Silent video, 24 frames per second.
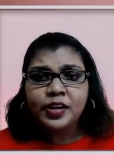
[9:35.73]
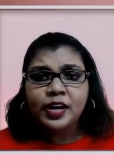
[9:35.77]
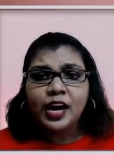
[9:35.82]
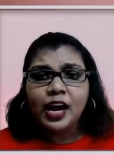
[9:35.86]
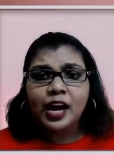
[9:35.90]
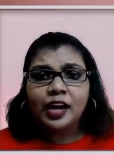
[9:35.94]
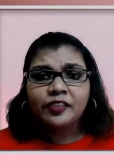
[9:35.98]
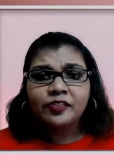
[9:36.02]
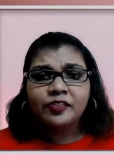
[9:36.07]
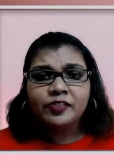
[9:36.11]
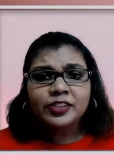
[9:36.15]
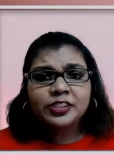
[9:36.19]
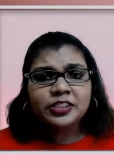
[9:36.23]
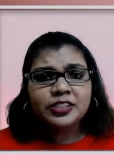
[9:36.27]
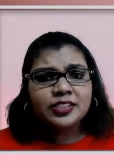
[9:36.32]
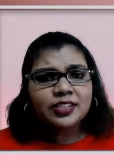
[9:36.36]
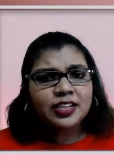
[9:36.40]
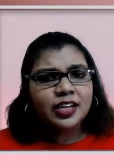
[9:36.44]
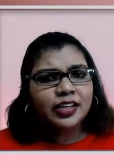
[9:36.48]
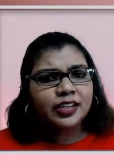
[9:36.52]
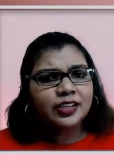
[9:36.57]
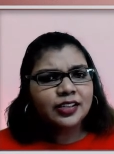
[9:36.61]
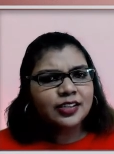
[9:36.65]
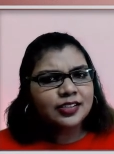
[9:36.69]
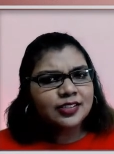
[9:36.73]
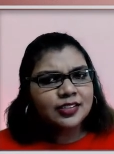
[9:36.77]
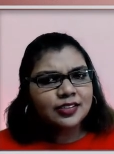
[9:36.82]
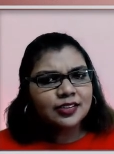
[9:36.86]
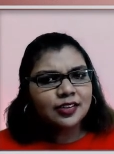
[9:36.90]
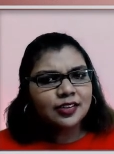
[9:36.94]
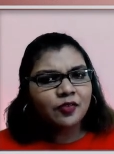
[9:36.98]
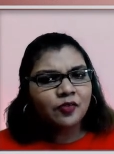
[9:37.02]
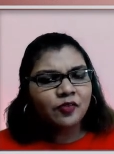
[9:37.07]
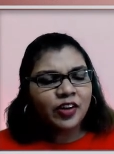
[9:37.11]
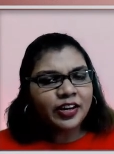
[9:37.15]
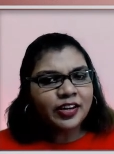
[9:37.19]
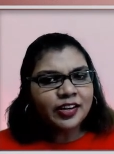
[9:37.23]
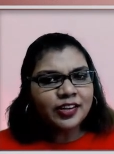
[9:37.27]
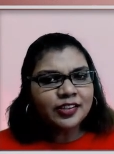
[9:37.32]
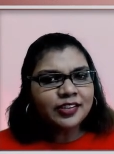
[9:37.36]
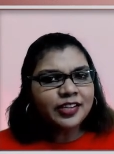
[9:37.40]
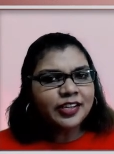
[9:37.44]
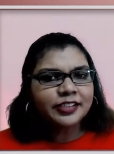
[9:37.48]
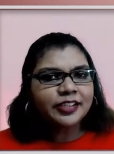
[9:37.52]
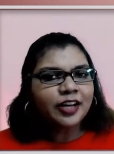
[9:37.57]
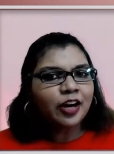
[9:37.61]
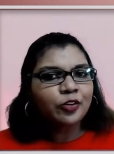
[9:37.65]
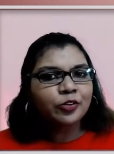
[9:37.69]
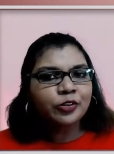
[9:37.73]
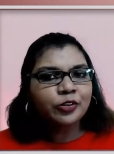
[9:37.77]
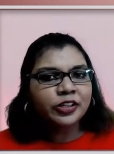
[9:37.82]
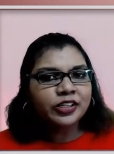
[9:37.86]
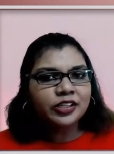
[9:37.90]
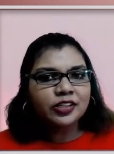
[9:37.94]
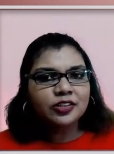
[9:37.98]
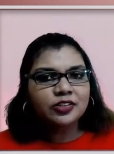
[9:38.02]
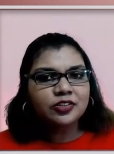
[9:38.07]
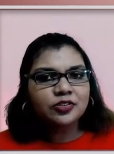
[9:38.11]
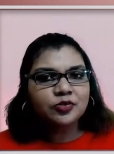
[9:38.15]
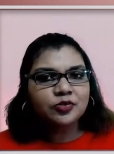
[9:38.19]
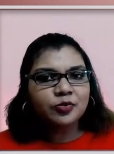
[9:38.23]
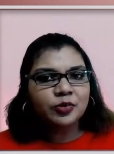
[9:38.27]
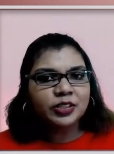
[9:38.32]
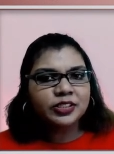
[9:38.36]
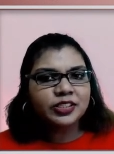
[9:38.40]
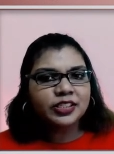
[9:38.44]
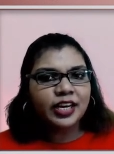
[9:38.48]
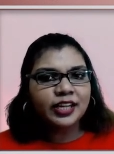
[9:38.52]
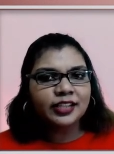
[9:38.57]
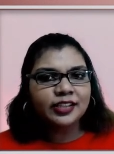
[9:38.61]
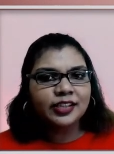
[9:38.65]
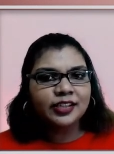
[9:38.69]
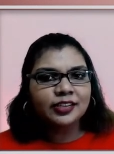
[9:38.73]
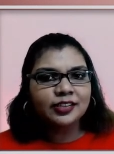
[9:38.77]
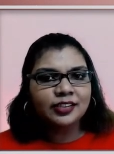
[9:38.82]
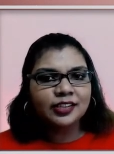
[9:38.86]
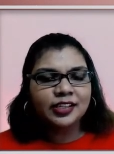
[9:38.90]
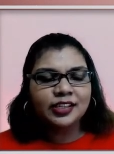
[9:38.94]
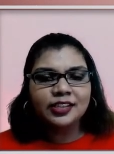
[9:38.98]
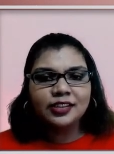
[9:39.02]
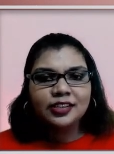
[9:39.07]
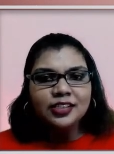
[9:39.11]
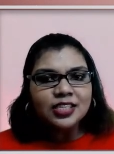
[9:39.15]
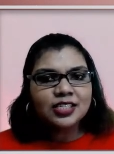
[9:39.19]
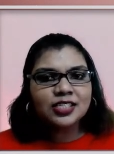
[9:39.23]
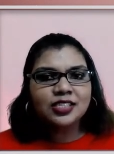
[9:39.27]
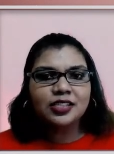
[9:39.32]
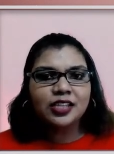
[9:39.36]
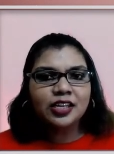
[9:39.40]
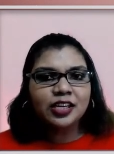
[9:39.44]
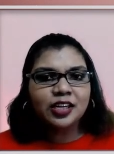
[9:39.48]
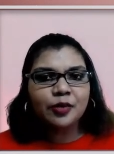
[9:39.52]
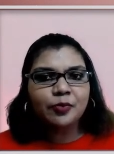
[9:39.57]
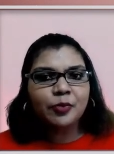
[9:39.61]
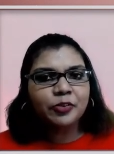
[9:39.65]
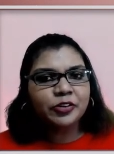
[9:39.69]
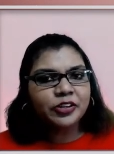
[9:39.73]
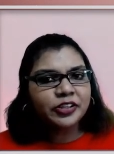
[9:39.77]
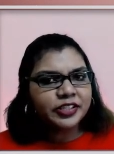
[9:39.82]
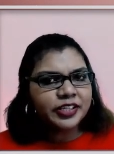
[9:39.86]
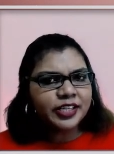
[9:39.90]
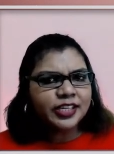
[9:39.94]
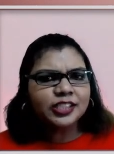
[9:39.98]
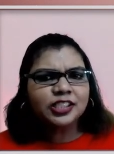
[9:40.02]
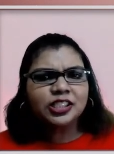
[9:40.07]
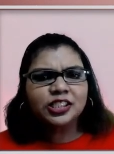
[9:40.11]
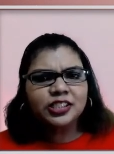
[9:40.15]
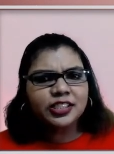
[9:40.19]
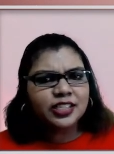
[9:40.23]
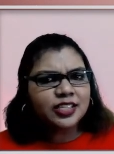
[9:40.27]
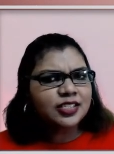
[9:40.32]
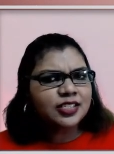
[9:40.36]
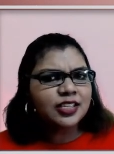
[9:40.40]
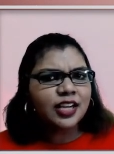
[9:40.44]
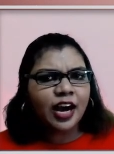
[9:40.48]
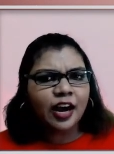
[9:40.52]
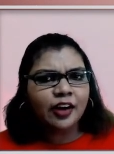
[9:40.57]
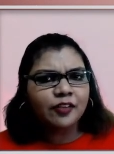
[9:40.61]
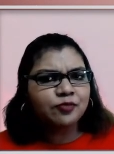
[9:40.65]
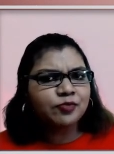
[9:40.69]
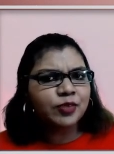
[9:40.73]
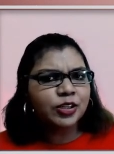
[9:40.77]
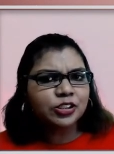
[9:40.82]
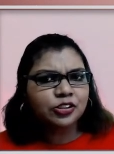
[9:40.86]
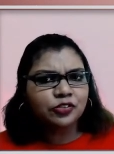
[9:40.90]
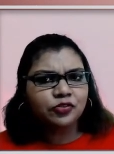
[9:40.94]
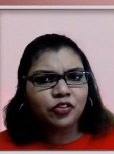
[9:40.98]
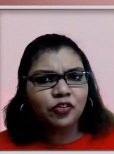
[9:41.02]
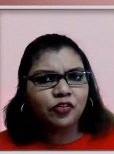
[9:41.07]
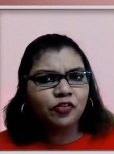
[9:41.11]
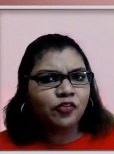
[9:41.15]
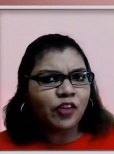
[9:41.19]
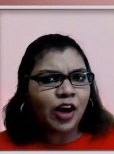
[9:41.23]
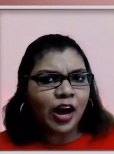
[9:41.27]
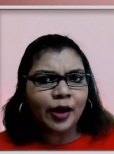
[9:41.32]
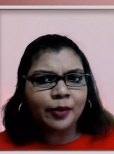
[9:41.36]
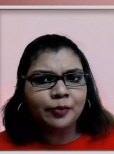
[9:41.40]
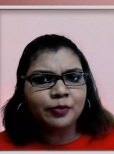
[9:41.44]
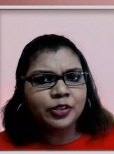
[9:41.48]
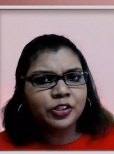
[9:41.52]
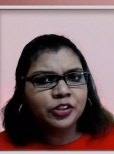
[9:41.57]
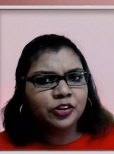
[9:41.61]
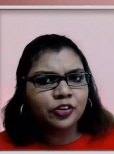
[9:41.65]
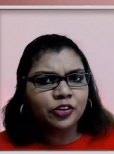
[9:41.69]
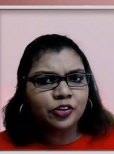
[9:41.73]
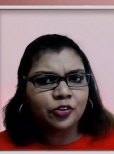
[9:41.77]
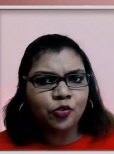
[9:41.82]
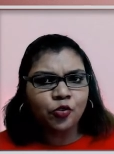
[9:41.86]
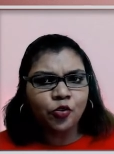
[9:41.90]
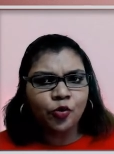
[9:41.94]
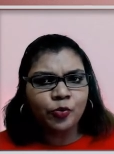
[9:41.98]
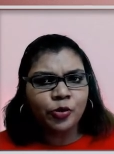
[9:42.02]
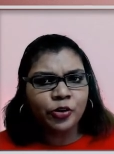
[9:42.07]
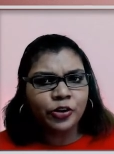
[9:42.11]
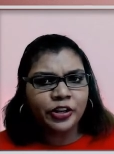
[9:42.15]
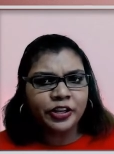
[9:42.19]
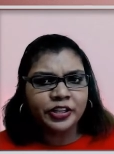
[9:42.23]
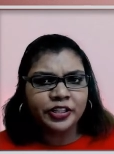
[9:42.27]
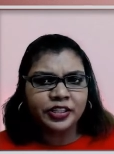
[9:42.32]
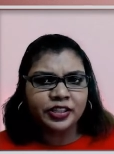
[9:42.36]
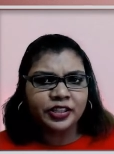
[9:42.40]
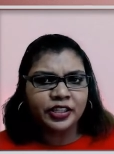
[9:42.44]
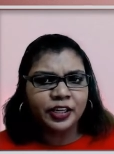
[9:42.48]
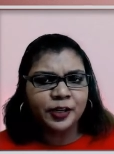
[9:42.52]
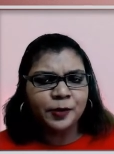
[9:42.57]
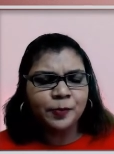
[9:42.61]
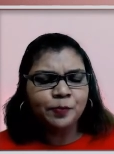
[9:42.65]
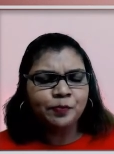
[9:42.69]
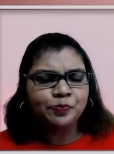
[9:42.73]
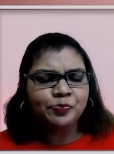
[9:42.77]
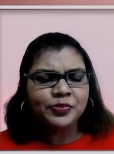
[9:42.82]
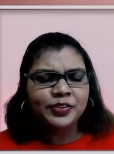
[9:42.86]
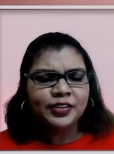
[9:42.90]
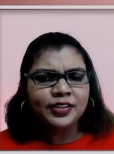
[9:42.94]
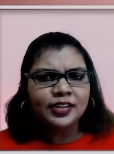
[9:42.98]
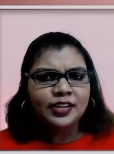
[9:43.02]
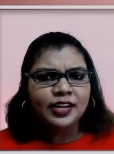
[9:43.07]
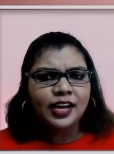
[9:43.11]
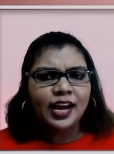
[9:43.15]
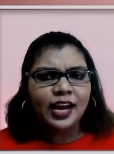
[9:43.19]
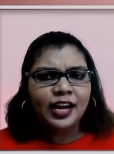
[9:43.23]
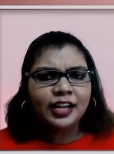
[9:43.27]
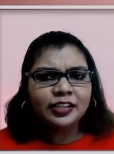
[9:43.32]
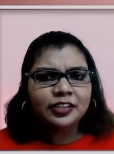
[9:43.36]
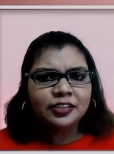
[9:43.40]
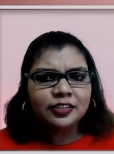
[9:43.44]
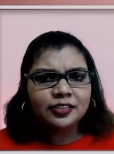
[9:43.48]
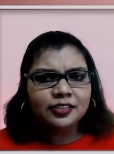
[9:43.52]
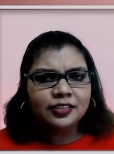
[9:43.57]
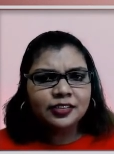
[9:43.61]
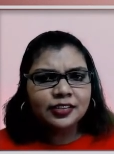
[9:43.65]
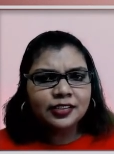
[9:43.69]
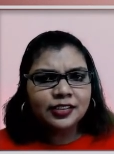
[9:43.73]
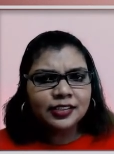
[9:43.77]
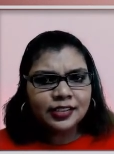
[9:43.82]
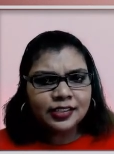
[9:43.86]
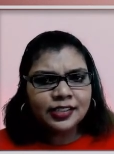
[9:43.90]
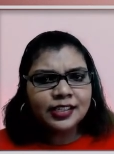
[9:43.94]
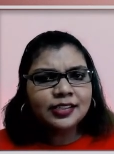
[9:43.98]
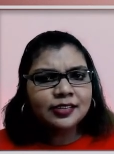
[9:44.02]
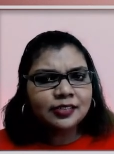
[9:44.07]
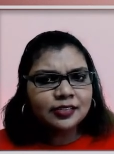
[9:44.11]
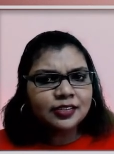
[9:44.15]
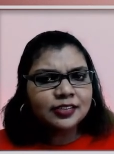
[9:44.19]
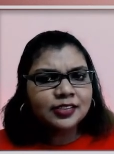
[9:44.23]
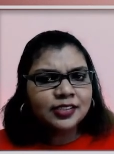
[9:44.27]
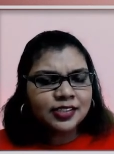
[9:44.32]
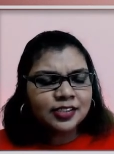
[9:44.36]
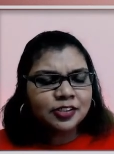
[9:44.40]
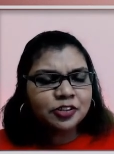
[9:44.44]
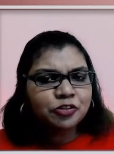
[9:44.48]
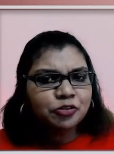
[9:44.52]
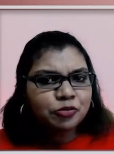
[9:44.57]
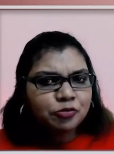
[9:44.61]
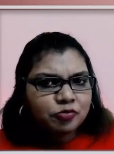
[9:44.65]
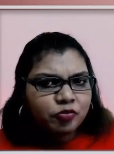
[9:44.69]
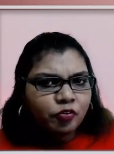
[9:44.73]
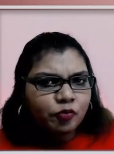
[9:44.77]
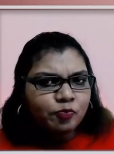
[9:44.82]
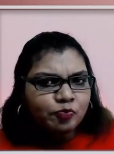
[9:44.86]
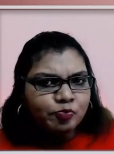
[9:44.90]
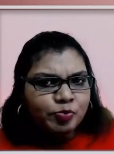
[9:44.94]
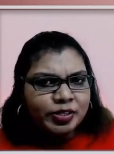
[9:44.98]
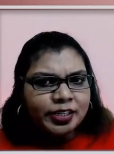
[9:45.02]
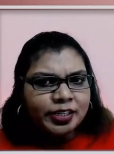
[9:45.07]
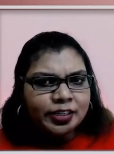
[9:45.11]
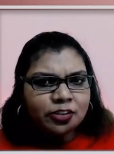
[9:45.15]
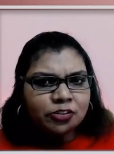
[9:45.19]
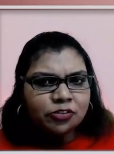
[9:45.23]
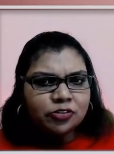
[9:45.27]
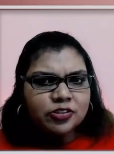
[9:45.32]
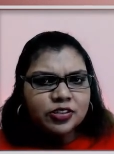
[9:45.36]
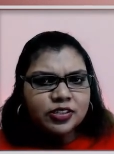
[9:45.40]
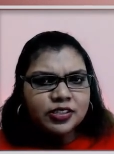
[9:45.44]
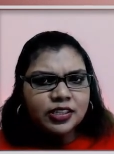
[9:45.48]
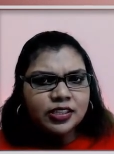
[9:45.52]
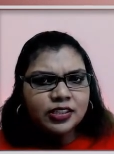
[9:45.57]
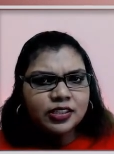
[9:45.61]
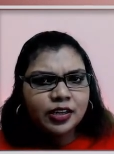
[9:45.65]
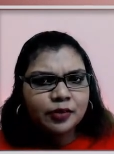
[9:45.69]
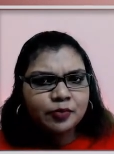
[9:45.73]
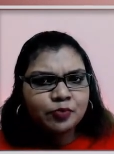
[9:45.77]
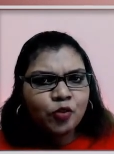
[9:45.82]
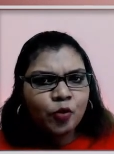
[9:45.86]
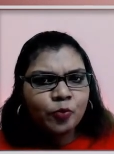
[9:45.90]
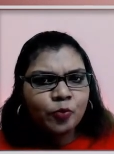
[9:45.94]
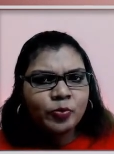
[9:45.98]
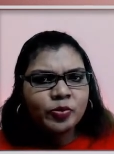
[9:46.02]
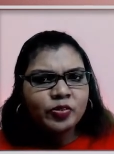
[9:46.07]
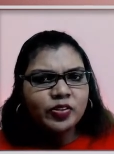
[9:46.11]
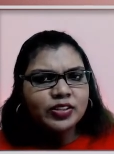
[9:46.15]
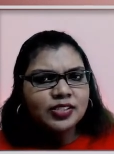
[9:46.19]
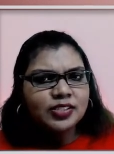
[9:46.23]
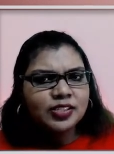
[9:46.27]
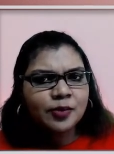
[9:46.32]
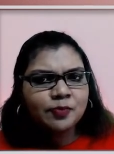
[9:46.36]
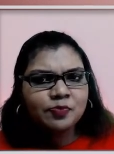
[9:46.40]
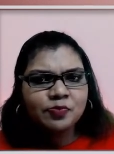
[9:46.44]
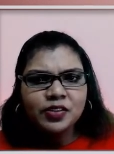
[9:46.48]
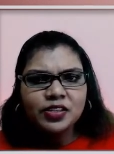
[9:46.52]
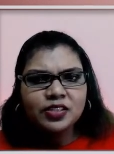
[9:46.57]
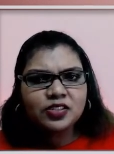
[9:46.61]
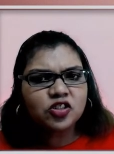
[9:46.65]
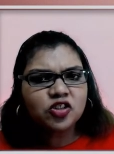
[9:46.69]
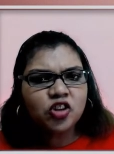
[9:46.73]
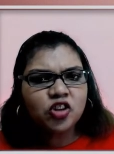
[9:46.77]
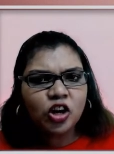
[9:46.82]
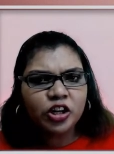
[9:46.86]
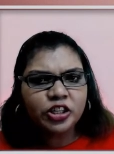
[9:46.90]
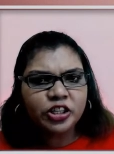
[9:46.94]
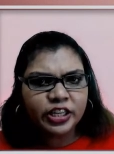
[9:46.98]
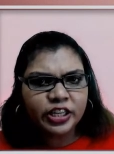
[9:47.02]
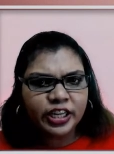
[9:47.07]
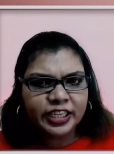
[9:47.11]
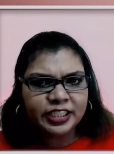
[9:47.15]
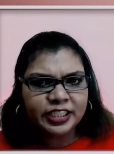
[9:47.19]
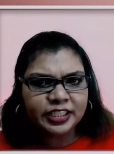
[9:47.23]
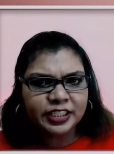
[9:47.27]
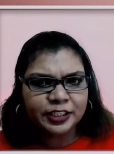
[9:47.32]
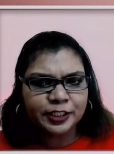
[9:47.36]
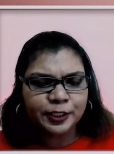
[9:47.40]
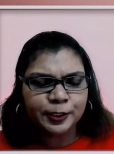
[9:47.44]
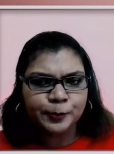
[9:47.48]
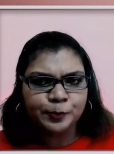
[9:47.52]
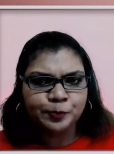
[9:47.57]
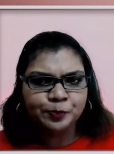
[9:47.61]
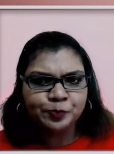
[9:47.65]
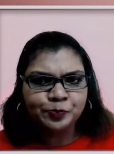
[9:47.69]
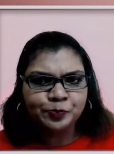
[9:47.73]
And Vision's like, why are they doubting her so much? And then he does think about it. Yes, she doesn't have much of a family or a home or anything. And you begin to see that moment that something's not right here.